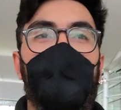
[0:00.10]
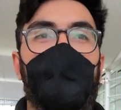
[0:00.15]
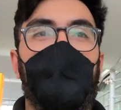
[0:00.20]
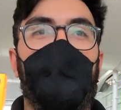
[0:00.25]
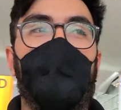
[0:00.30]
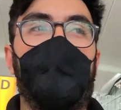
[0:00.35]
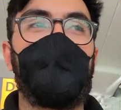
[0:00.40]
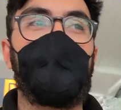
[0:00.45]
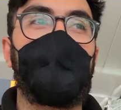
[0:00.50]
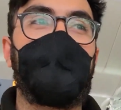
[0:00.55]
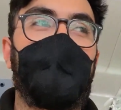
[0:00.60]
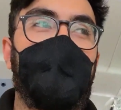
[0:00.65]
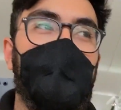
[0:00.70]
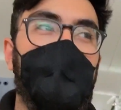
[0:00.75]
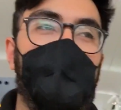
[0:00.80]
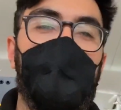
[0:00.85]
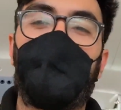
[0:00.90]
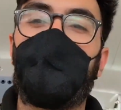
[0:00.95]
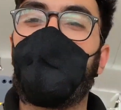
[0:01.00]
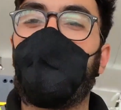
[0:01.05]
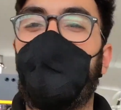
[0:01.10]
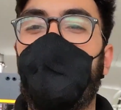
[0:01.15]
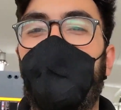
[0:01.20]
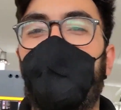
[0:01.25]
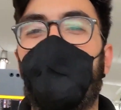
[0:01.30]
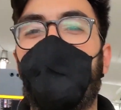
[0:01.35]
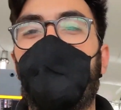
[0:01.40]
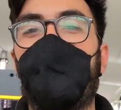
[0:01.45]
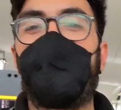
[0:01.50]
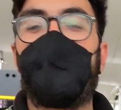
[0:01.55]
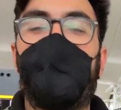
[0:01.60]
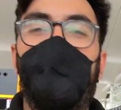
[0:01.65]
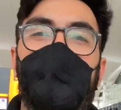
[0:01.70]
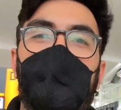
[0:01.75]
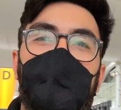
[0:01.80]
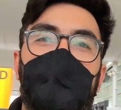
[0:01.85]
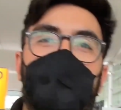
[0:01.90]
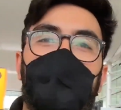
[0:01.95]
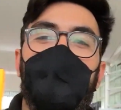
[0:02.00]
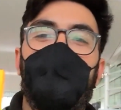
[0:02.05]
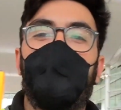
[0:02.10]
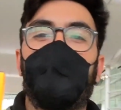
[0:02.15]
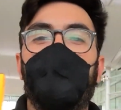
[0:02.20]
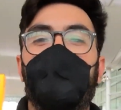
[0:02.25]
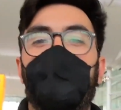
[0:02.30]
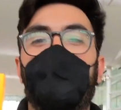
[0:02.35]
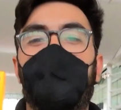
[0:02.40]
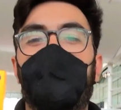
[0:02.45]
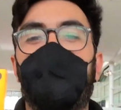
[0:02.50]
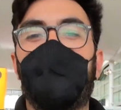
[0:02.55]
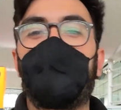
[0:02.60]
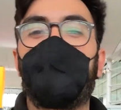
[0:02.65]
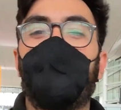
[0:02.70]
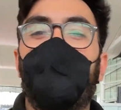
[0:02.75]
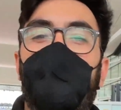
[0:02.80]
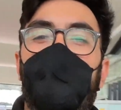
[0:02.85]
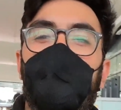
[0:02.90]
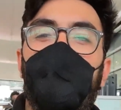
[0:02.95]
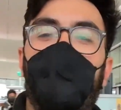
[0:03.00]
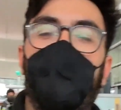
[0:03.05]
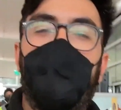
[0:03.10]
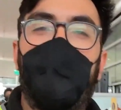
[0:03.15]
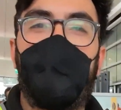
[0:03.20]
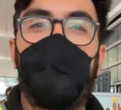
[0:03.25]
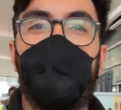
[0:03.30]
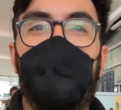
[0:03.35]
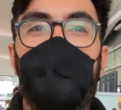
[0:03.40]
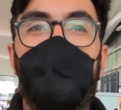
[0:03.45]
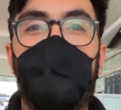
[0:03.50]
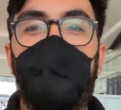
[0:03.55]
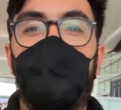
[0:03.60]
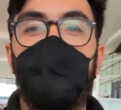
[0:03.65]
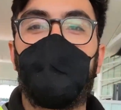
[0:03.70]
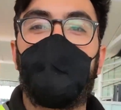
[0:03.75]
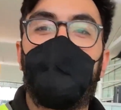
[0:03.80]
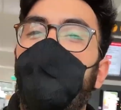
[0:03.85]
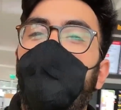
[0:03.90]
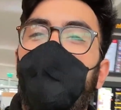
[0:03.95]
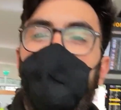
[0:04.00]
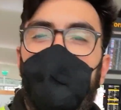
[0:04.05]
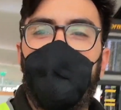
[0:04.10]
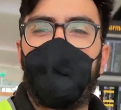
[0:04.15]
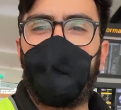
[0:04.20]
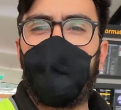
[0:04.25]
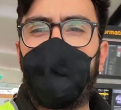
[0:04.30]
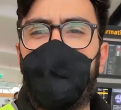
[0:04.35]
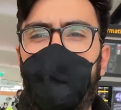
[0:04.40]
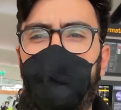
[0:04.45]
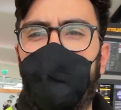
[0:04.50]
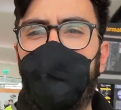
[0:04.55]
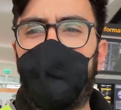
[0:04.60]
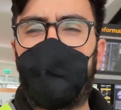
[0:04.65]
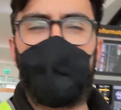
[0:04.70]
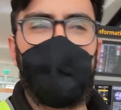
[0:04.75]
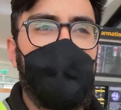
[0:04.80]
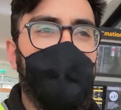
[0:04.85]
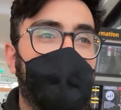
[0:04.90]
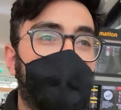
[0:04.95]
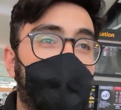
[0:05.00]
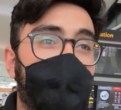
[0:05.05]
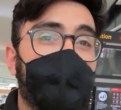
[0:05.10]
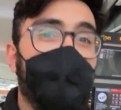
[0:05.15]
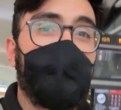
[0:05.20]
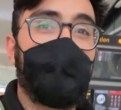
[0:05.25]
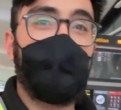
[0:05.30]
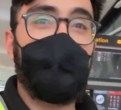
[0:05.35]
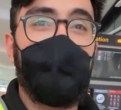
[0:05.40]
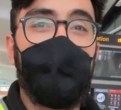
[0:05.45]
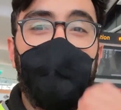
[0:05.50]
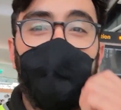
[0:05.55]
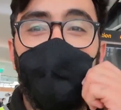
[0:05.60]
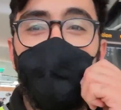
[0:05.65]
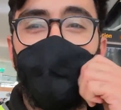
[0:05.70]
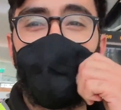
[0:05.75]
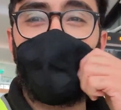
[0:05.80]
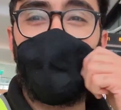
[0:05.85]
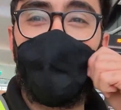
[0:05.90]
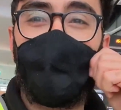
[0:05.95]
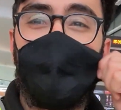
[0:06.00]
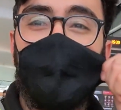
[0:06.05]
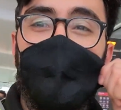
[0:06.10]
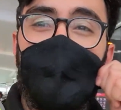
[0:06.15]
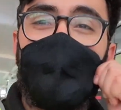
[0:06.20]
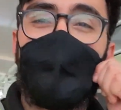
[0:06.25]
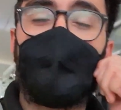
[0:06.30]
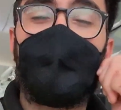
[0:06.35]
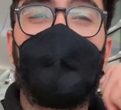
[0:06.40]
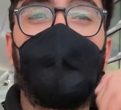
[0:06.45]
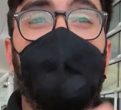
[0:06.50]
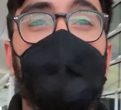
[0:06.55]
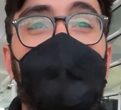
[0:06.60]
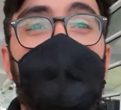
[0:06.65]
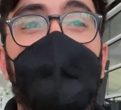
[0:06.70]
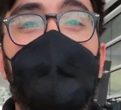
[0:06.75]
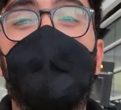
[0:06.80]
The one mistake you should never make in a terminal is wear your high vis, but I'm risking it today. Let's see if I get stopped.